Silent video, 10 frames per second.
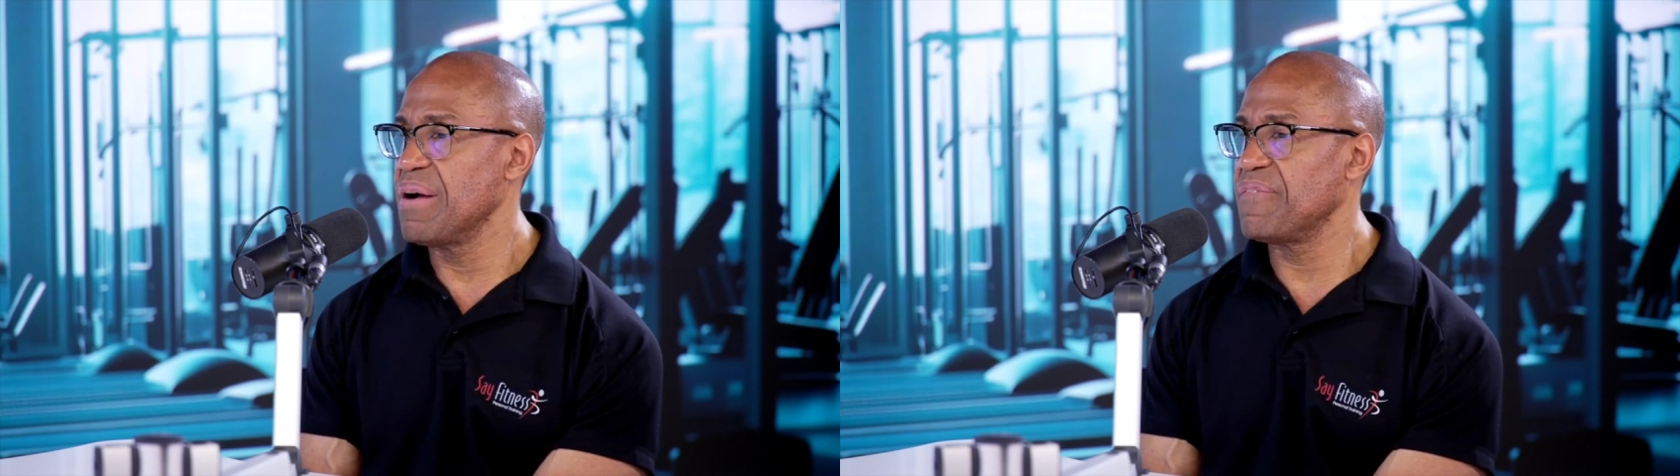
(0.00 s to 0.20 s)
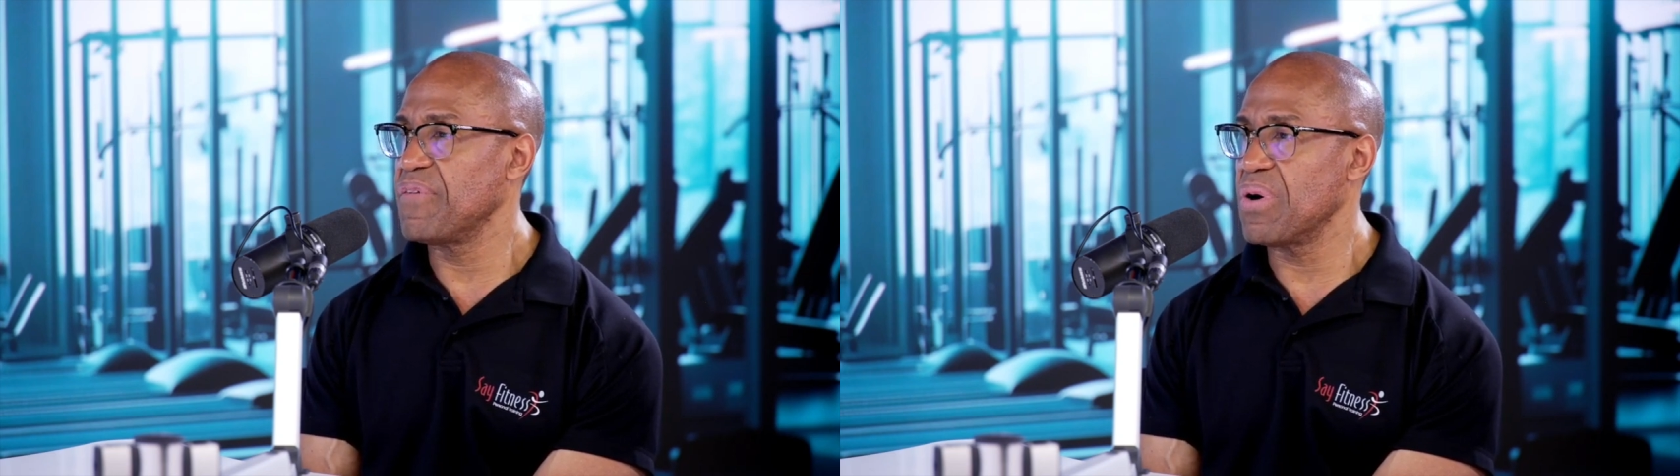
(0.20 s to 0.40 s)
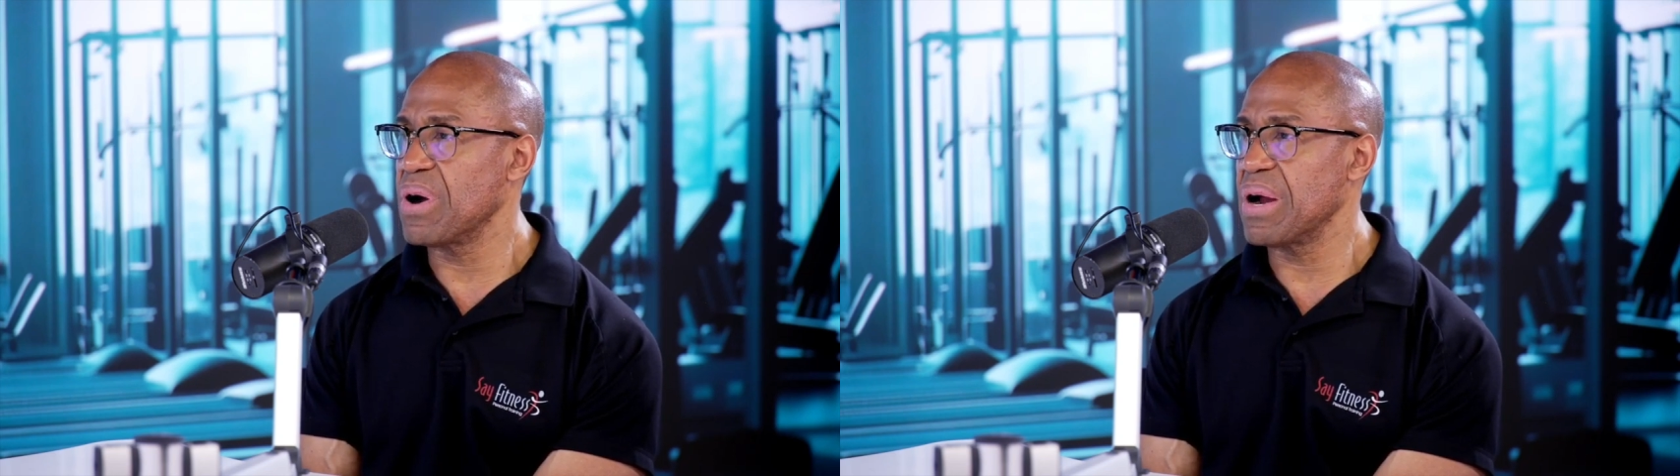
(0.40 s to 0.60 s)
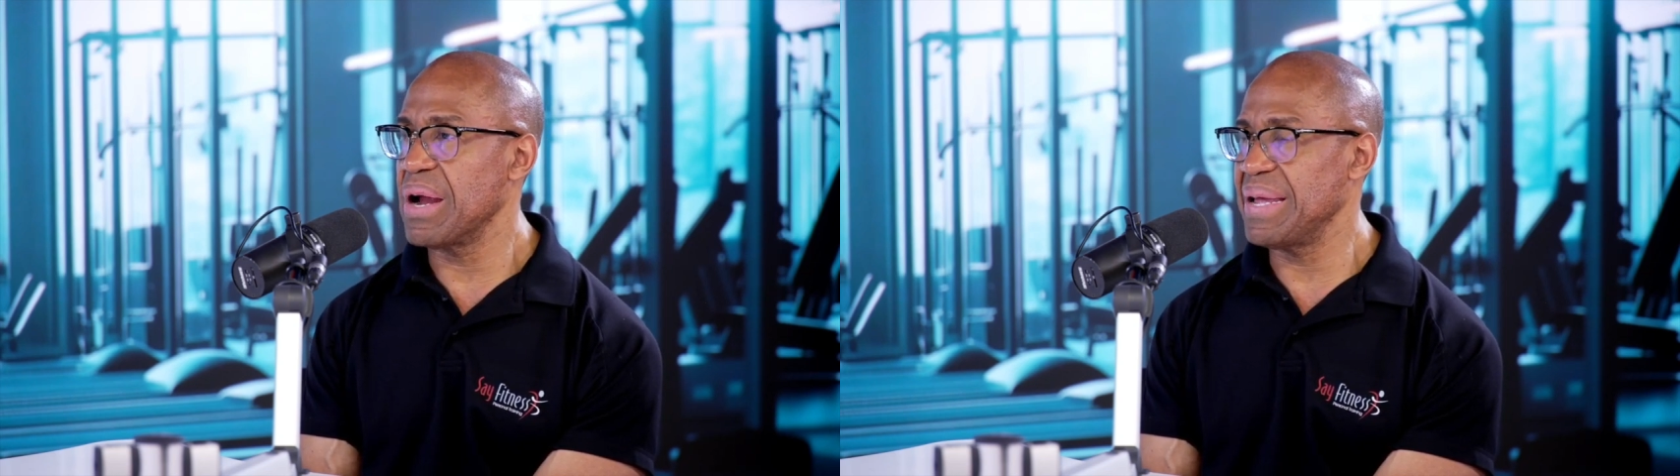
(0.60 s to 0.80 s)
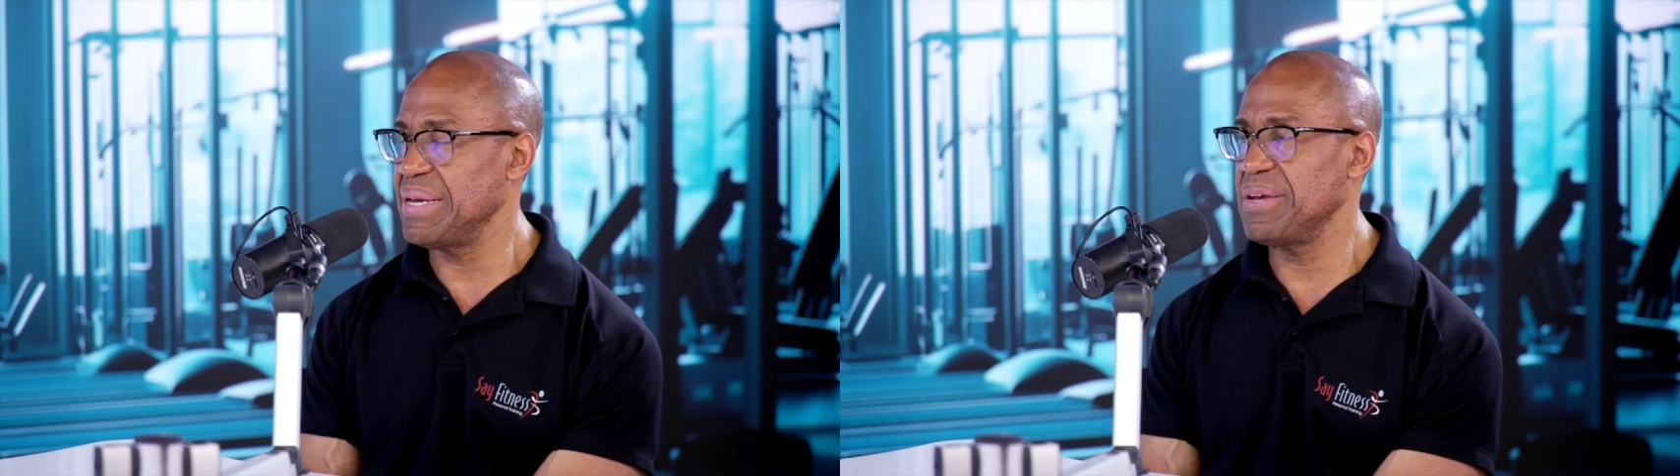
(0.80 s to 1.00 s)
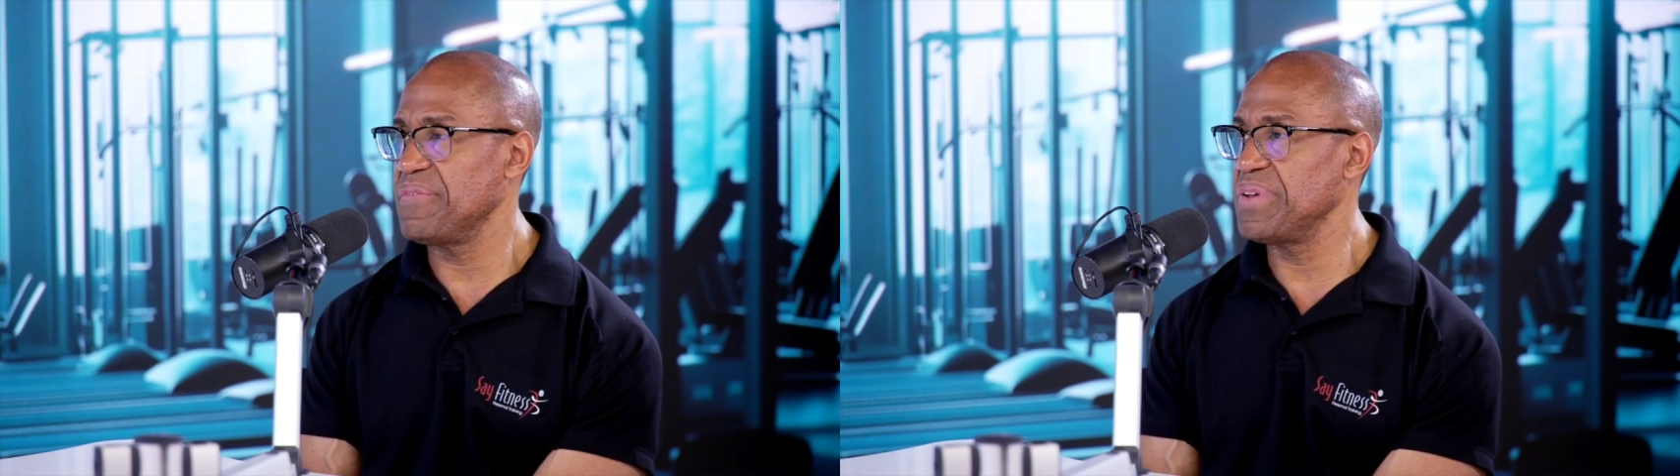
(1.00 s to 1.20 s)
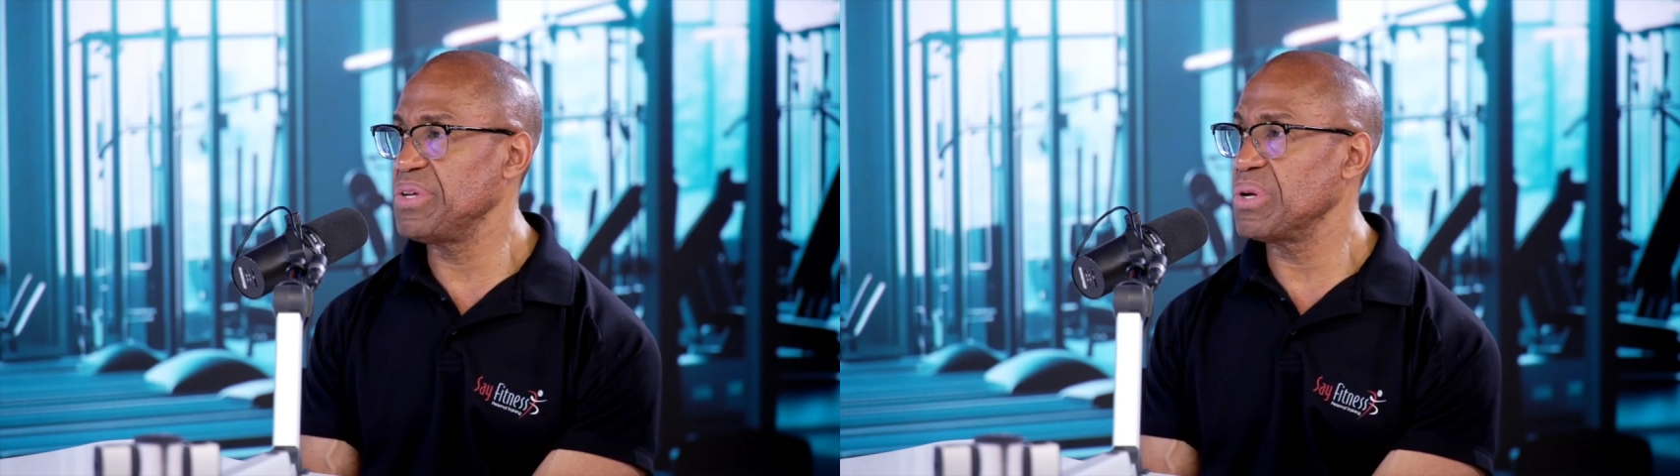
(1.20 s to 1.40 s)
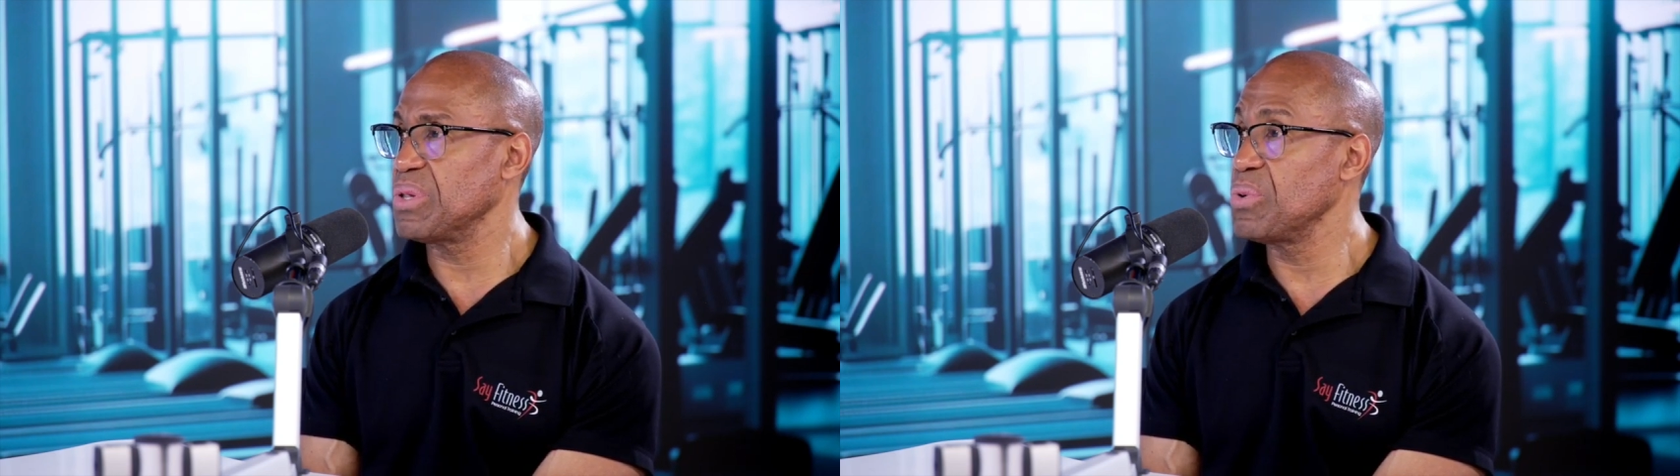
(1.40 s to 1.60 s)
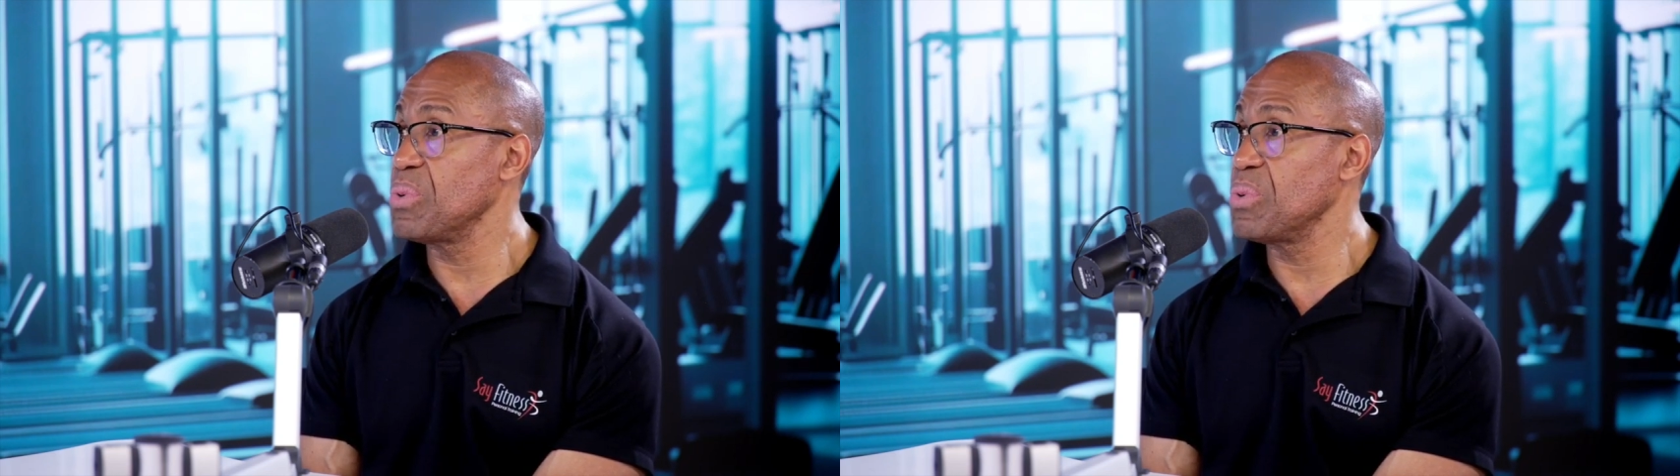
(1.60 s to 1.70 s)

for an individual who